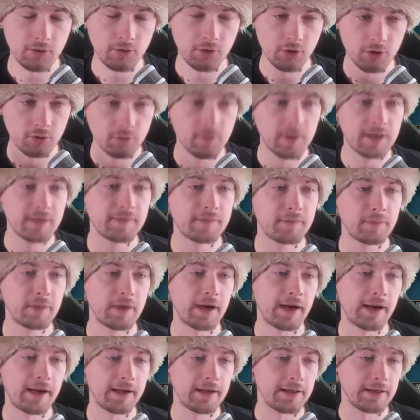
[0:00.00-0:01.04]
or make them
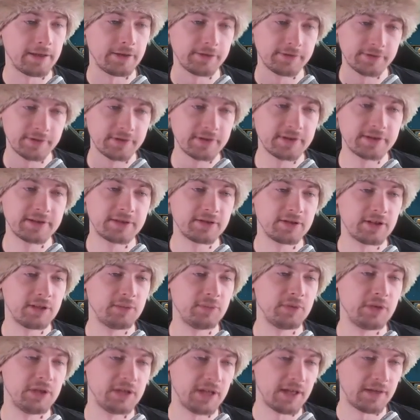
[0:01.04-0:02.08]
my ally, so this is gonna
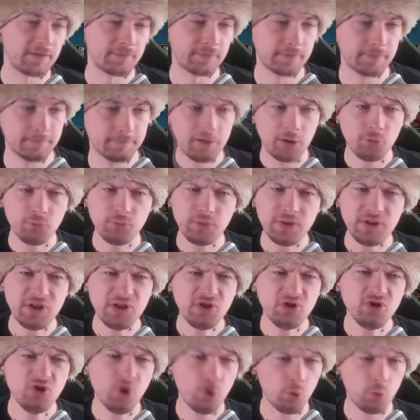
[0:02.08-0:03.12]
be enough. I'll be
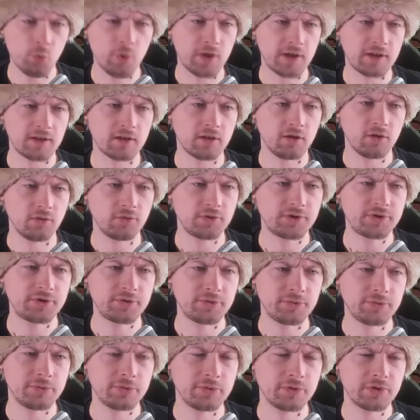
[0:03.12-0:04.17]
nowhere close
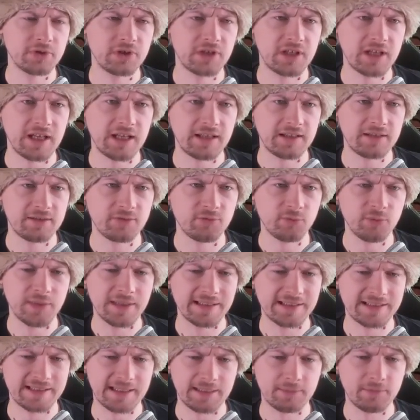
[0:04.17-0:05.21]
to get to
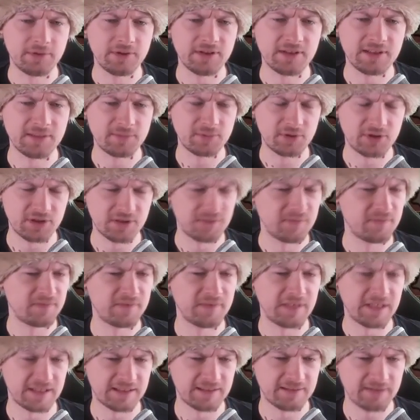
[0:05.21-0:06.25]
one stability, especially
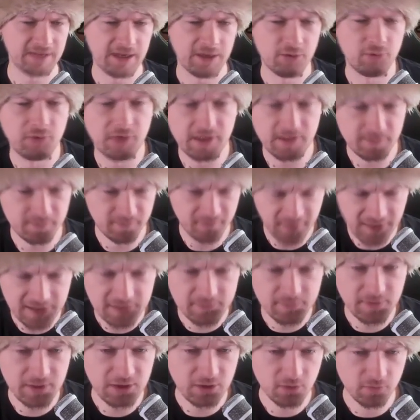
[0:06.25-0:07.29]
if that I will have
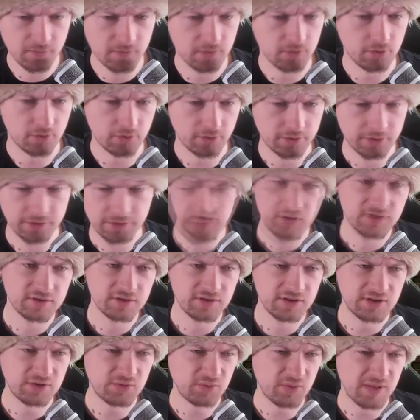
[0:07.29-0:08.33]
fight my overlord, so
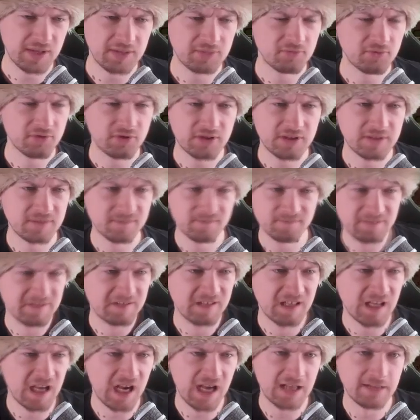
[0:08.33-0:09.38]
this is why I'm not
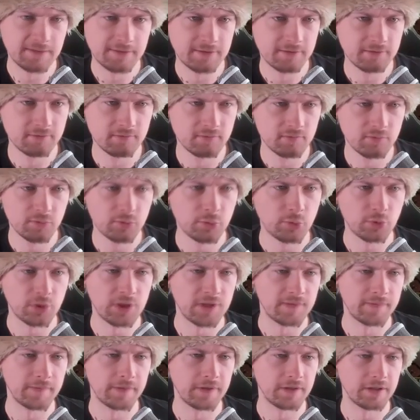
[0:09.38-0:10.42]
even can't to
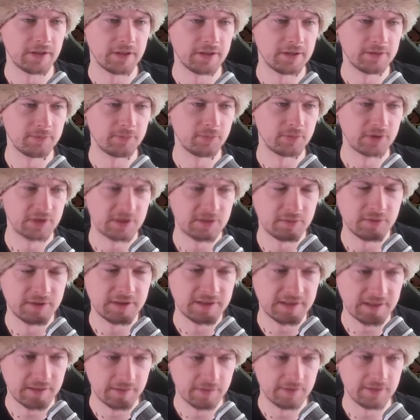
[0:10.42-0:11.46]
have a possible
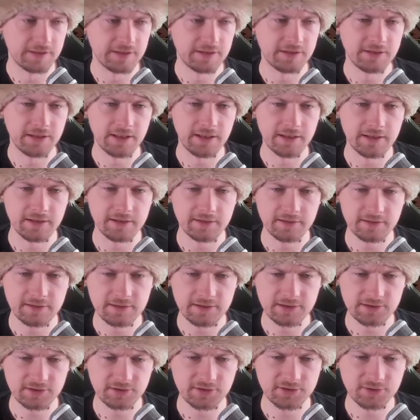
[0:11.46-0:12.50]
stability. And
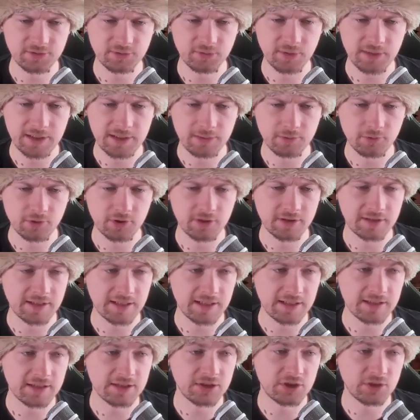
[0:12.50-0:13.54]
this is also why I'm gonna
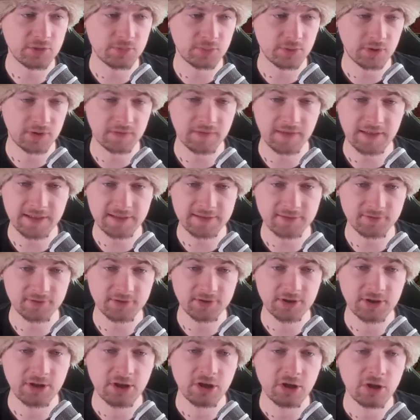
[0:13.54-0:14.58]
take the cheaper
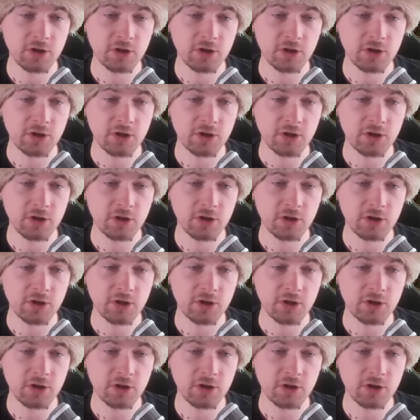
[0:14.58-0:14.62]
advisors